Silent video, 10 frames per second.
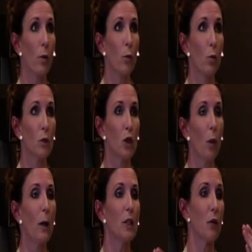so much
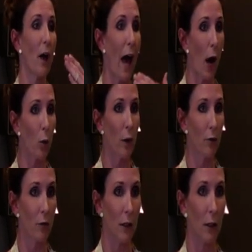of how we
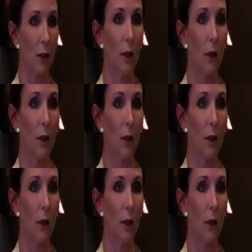feel